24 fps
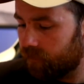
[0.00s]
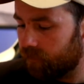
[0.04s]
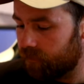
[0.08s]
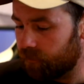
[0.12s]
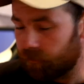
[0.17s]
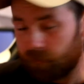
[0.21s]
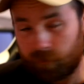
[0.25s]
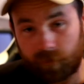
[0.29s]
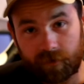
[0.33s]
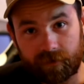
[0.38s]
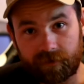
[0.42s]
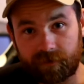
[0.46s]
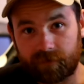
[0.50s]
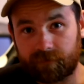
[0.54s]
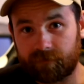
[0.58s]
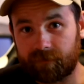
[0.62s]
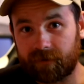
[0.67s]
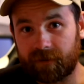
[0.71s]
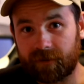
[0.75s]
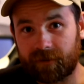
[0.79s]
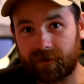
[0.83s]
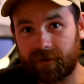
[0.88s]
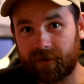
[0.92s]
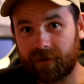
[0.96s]
With some
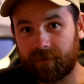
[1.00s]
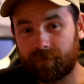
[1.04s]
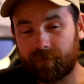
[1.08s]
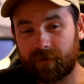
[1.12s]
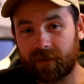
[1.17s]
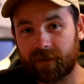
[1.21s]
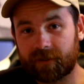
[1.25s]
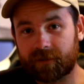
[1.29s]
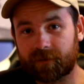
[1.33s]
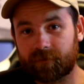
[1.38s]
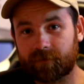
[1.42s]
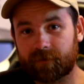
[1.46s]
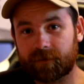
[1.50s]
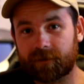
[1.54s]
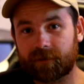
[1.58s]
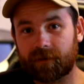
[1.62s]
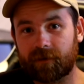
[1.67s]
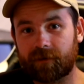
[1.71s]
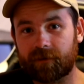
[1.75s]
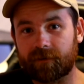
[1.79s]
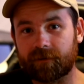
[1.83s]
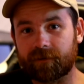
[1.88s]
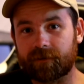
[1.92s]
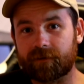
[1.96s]
very mixed
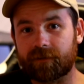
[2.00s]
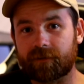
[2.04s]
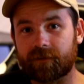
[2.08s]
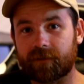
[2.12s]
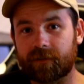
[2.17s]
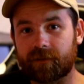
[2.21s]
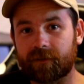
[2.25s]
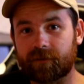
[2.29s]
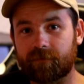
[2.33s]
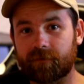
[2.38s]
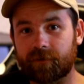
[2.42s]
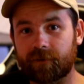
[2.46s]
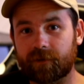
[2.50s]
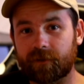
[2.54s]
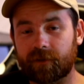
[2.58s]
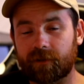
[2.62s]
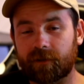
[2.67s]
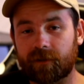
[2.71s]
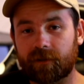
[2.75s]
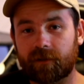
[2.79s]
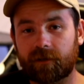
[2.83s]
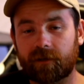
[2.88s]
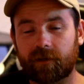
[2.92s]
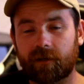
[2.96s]
results, that's for
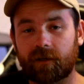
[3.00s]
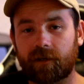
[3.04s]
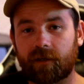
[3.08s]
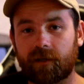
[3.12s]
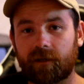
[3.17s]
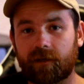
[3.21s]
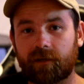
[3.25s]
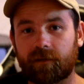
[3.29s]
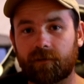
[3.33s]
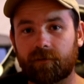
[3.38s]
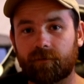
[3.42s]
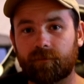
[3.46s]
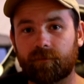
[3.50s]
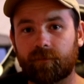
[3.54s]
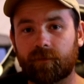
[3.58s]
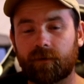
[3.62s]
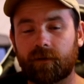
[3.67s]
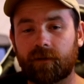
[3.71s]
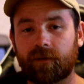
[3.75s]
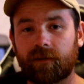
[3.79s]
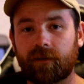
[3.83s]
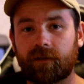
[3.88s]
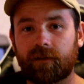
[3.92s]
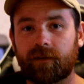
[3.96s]
sure.
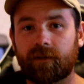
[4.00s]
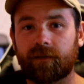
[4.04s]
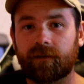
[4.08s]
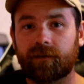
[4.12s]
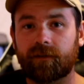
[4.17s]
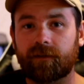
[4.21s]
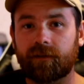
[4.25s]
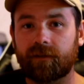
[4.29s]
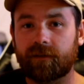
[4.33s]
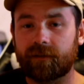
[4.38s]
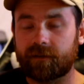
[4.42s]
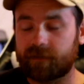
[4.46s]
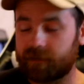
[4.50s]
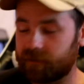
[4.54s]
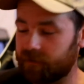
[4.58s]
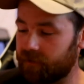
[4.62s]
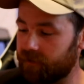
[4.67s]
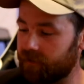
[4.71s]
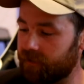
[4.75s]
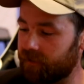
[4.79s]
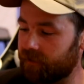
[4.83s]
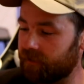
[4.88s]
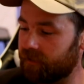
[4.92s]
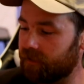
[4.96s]
This
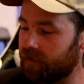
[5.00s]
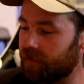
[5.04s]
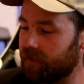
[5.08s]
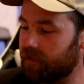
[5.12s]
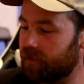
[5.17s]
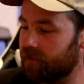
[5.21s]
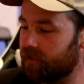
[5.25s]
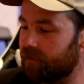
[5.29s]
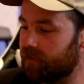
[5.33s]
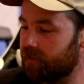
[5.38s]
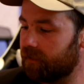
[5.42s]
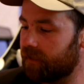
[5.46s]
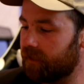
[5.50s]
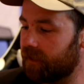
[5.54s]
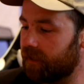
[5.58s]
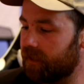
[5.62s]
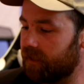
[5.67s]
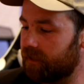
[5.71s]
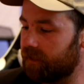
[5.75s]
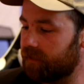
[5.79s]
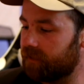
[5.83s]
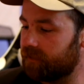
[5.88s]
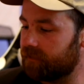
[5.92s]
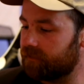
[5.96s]
thing
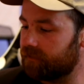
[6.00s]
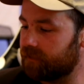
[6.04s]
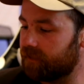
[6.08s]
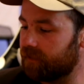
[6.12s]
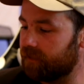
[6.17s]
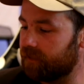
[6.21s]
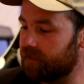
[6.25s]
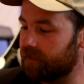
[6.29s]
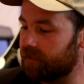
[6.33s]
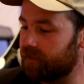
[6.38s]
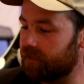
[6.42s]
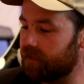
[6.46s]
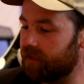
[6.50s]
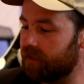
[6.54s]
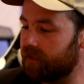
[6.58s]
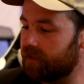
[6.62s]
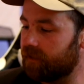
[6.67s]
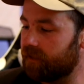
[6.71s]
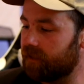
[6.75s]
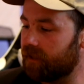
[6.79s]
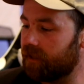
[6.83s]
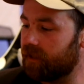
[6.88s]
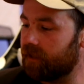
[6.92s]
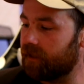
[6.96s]
has an
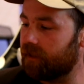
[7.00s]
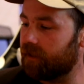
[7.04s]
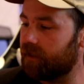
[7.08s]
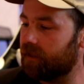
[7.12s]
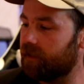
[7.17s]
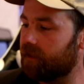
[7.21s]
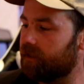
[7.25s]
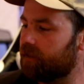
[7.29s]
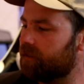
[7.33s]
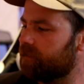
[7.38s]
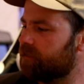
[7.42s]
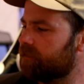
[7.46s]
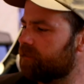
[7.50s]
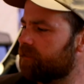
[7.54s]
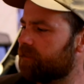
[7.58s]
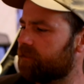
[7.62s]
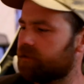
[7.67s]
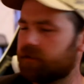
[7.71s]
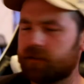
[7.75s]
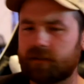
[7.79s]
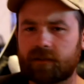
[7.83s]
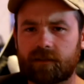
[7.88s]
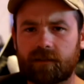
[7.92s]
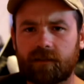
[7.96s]

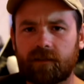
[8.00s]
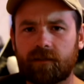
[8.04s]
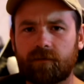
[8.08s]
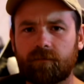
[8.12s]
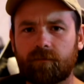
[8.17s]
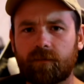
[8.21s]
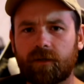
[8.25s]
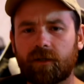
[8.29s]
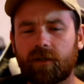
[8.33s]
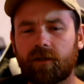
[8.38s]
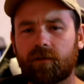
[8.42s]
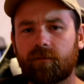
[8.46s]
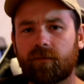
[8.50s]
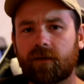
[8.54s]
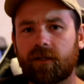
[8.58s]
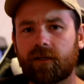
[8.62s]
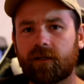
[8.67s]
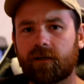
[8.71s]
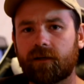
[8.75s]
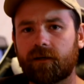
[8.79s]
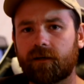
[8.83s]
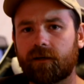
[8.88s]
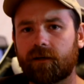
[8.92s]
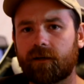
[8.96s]

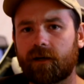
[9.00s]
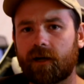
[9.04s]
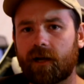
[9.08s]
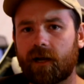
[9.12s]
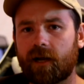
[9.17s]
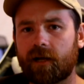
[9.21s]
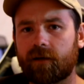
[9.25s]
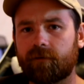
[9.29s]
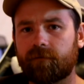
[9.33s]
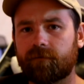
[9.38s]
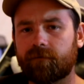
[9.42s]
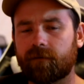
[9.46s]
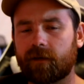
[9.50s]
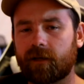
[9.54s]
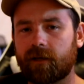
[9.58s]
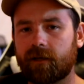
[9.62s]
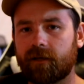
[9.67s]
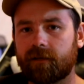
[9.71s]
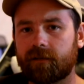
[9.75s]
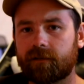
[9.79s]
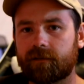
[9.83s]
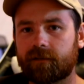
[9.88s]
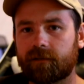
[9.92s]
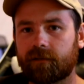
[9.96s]
60mm
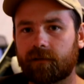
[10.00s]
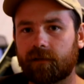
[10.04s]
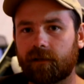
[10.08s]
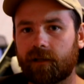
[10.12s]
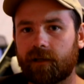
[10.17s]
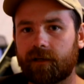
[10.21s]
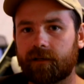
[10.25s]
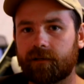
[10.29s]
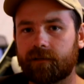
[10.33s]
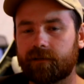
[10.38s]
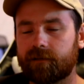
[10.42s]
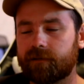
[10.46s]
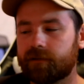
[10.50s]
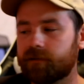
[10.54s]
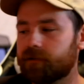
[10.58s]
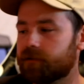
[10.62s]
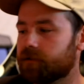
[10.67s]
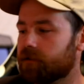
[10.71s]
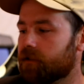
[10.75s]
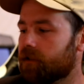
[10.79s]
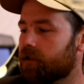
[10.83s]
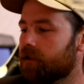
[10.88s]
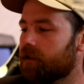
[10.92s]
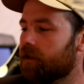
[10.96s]
f8 lens.
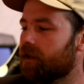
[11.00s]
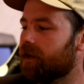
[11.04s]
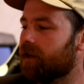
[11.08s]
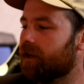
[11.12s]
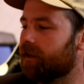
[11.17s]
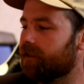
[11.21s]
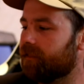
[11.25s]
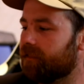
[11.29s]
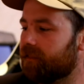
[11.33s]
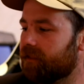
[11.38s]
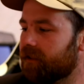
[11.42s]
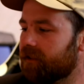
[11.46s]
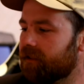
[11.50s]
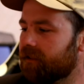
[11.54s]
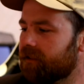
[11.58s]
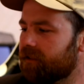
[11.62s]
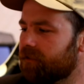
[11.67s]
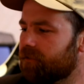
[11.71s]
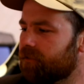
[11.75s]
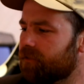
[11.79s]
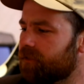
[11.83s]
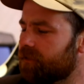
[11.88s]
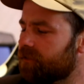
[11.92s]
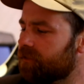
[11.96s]
I think
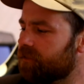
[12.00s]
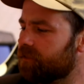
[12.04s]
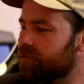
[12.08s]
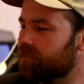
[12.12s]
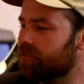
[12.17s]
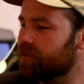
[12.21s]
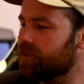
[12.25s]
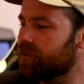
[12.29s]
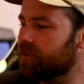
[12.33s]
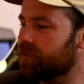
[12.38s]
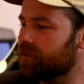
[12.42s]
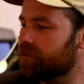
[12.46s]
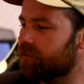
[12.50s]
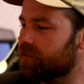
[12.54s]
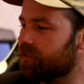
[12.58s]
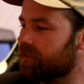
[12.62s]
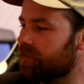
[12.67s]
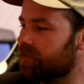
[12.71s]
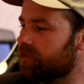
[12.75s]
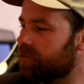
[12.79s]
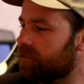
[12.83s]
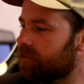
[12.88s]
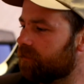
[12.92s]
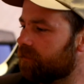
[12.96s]
you can switch it
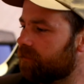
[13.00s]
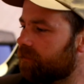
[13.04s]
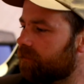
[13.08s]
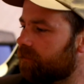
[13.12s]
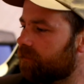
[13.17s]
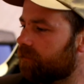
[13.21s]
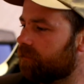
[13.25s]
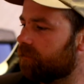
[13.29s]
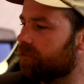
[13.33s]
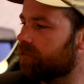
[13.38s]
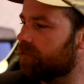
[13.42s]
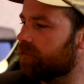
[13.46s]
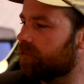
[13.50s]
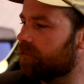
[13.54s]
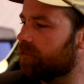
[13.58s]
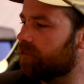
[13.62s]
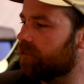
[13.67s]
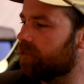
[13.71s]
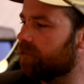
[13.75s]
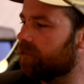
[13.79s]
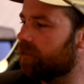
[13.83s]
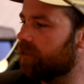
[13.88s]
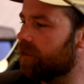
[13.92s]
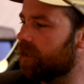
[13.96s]
to
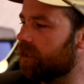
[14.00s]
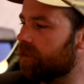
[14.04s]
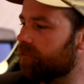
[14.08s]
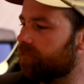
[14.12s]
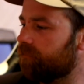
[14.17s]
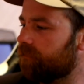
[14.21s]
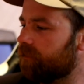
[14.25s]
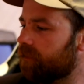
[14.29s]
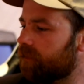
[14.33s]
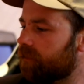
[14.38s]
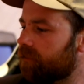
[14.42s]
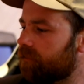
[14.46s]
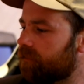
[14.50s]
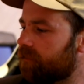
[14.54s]
f8 or